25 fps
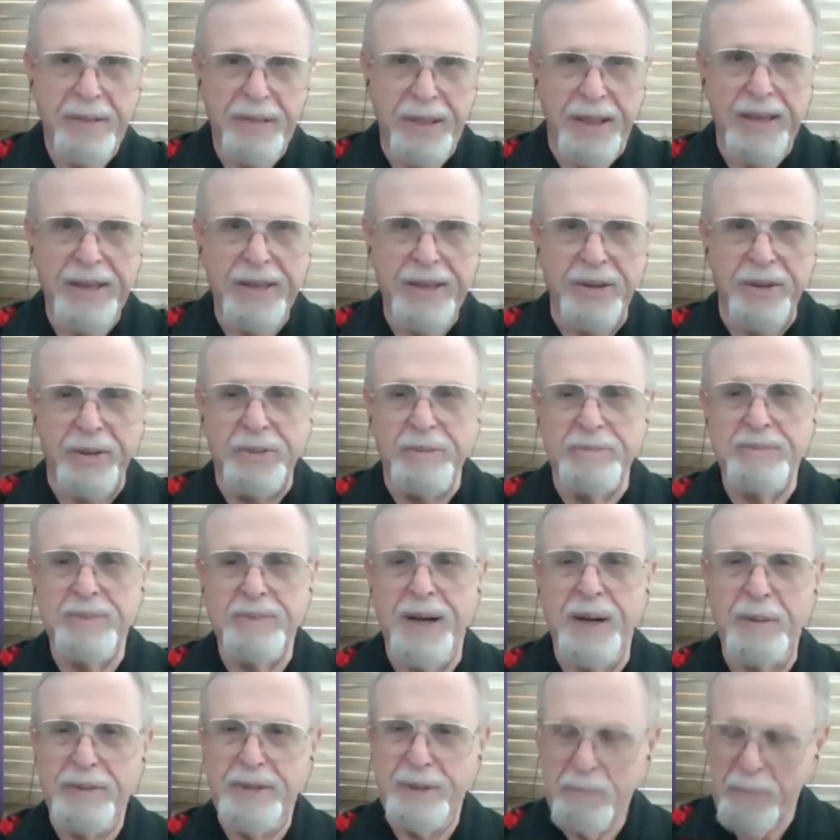Thank you.
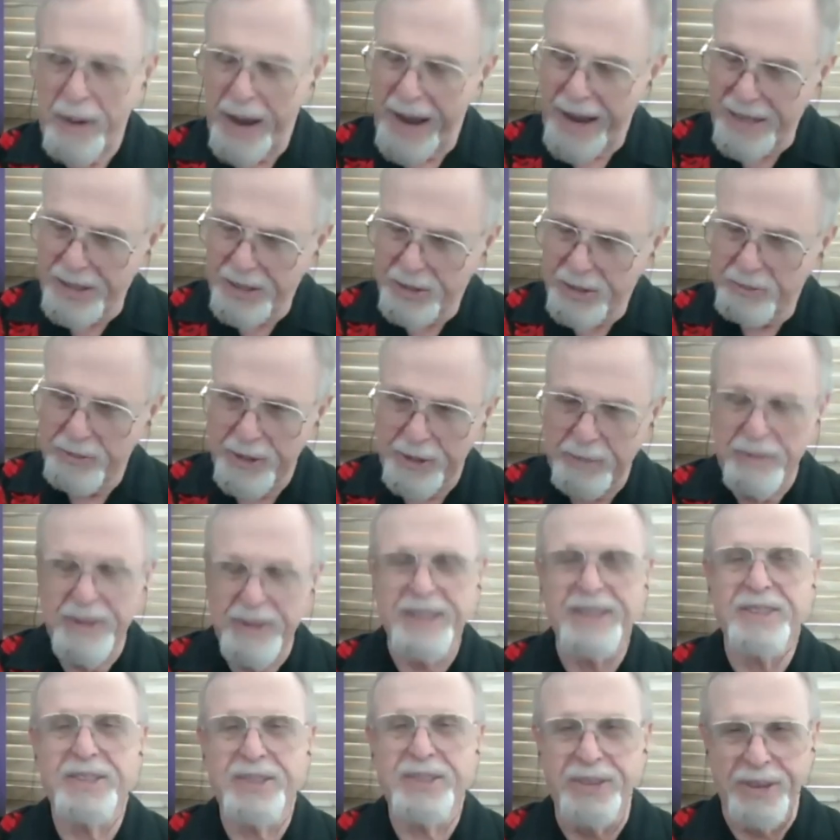I'm a passion with
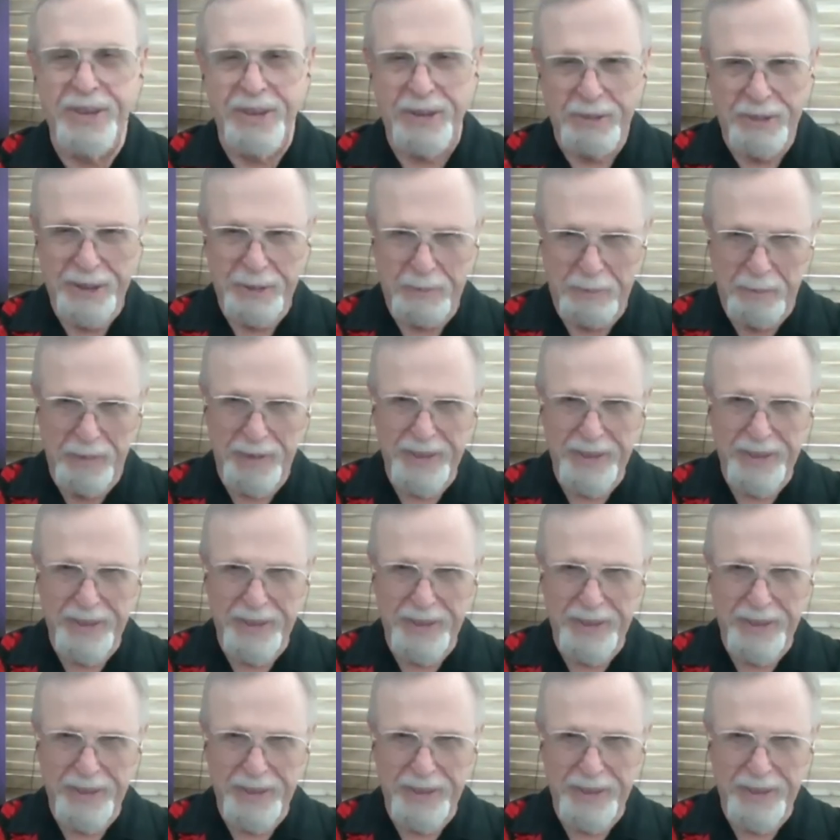me, so with